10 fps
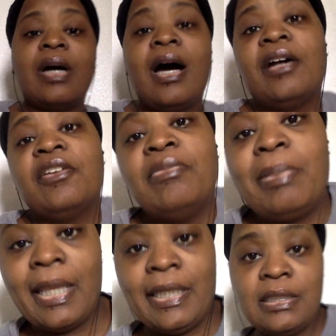out of
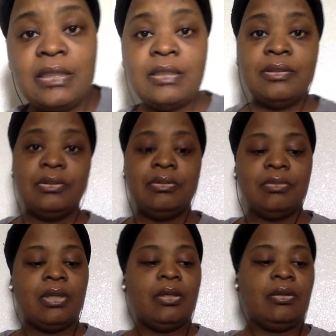place.
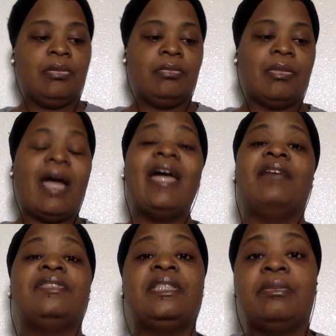Um, I have
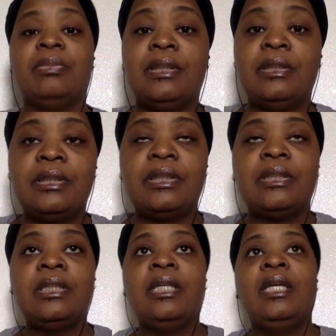siblings,
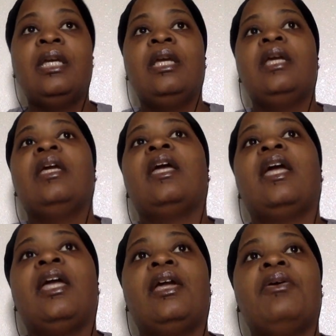
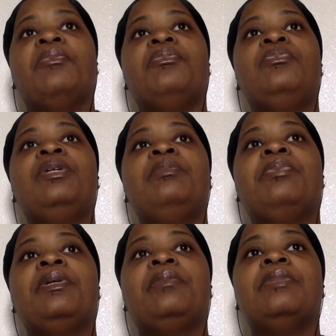and we
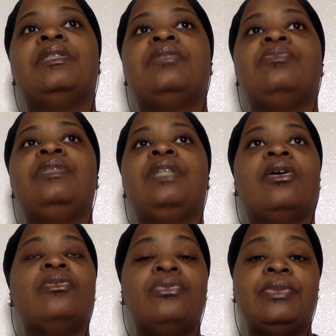pretty much we
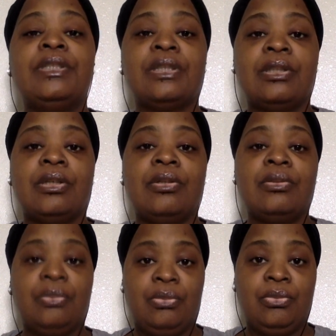know who each other,
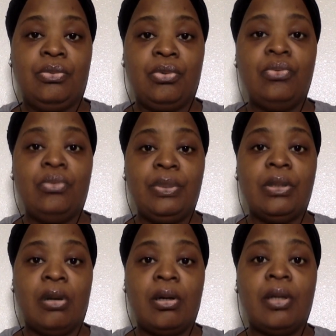who we
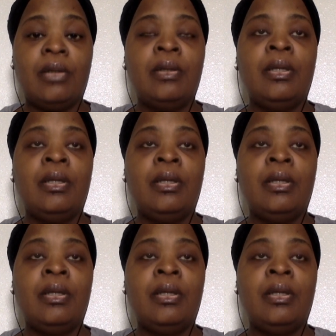are,